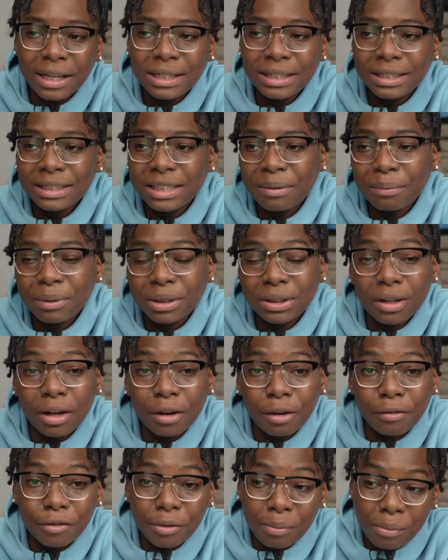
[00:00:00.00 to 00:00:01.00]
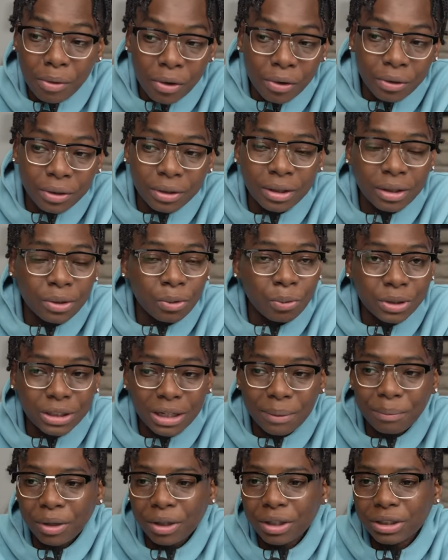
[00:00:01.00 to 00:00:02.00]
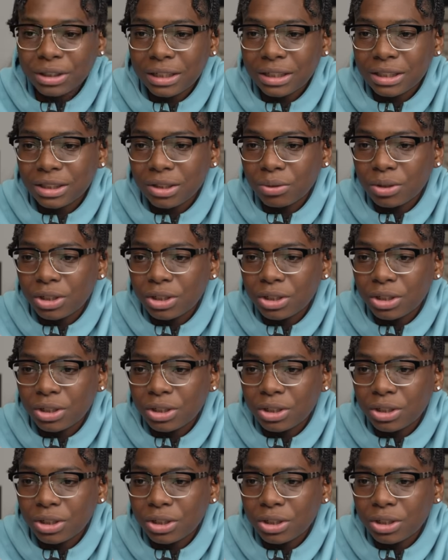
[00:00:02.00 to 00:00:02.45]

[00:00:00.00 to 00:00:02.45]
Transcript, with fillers: cinematography mode, which I'm gonna test out